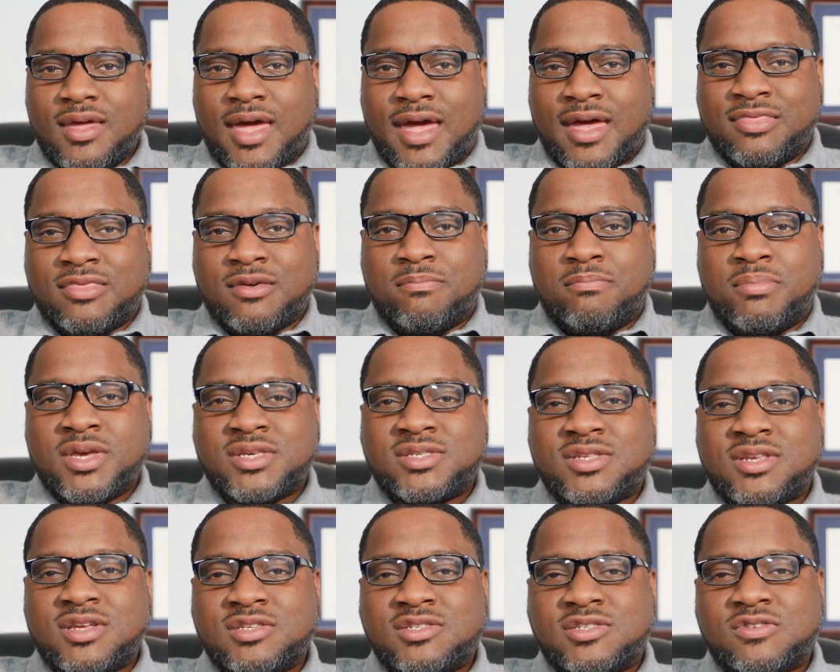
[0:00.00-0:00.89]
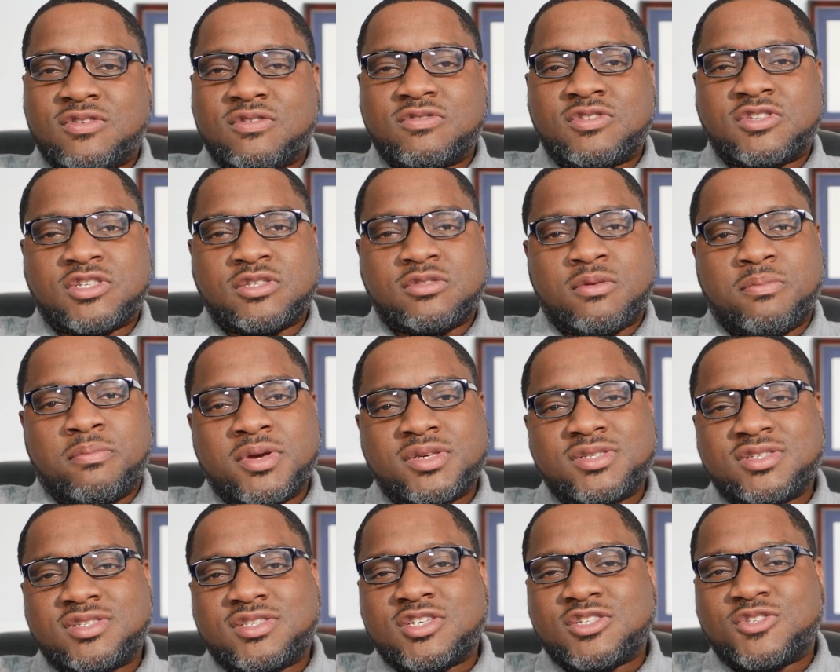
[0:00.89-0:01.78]
And the
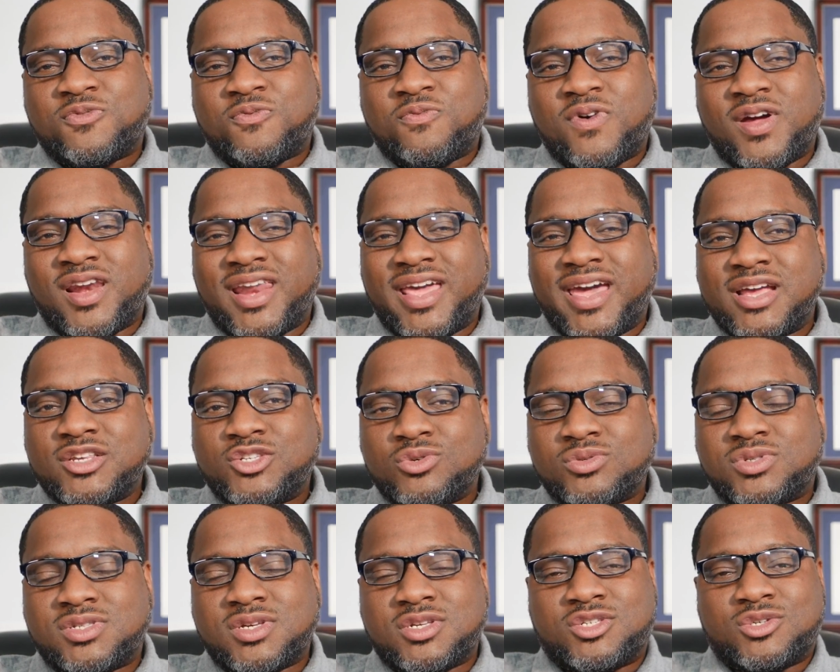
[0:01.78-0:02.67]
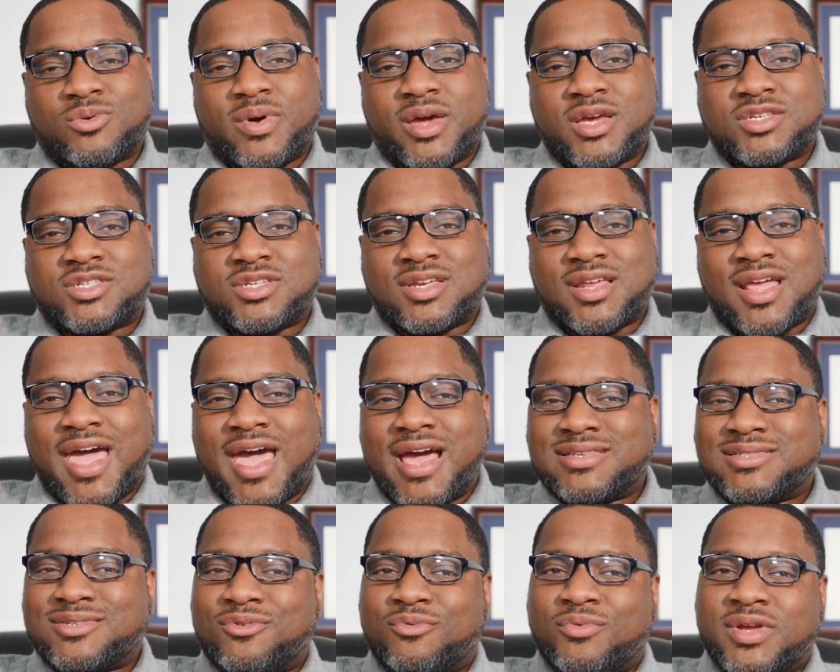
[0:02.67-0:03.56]
business's financial situation
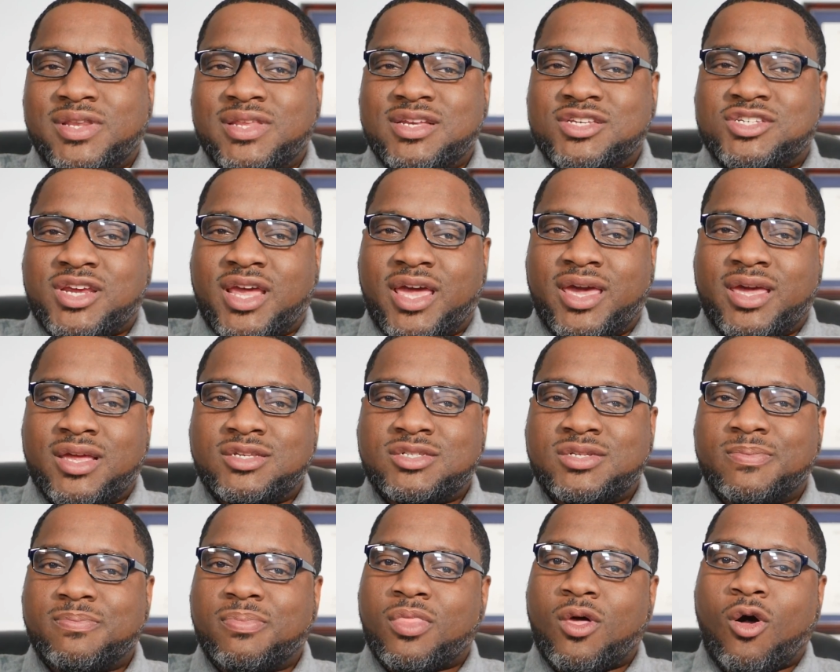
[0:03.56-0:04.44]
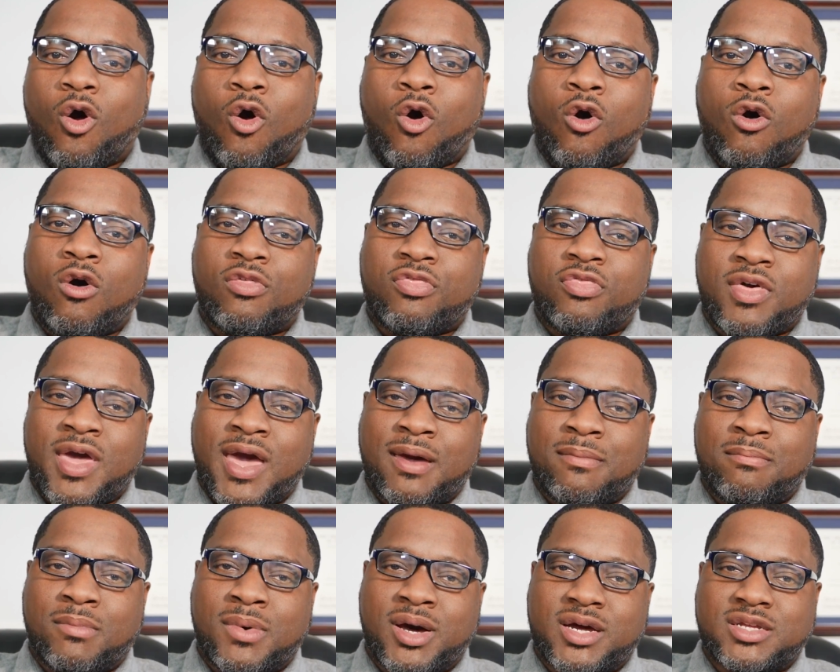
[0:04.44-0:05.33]
hasn't really changed all
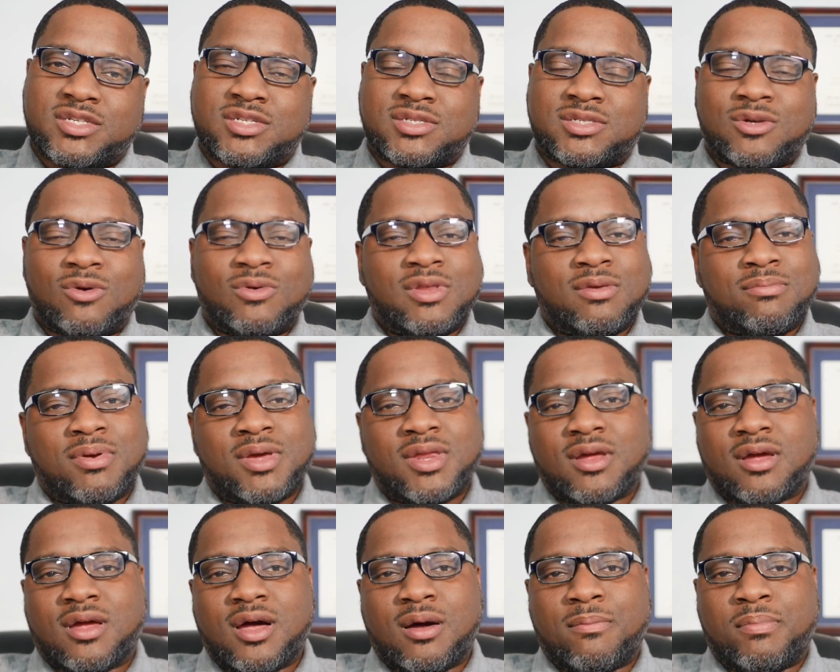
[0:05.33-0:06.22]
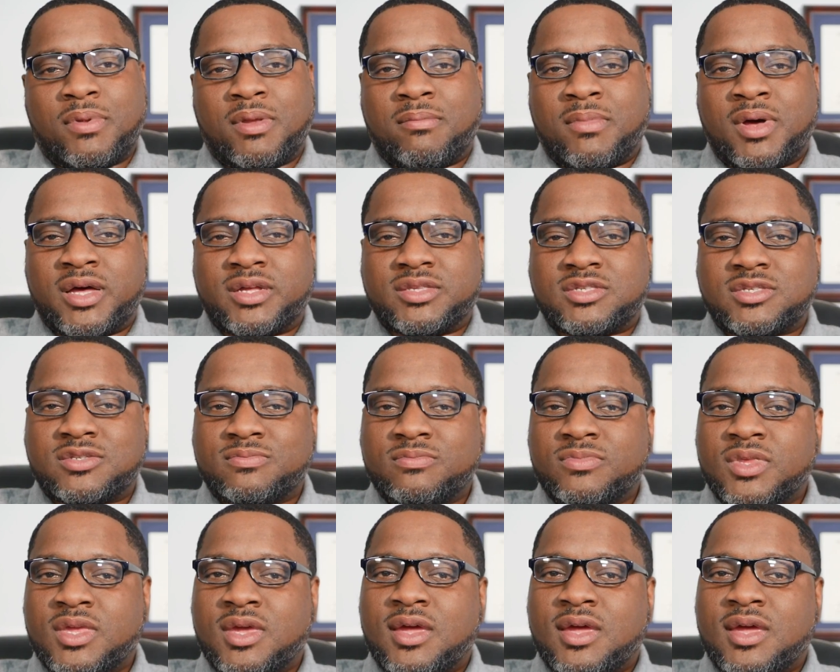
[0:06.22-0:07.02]
that much. It's only been a couple of months.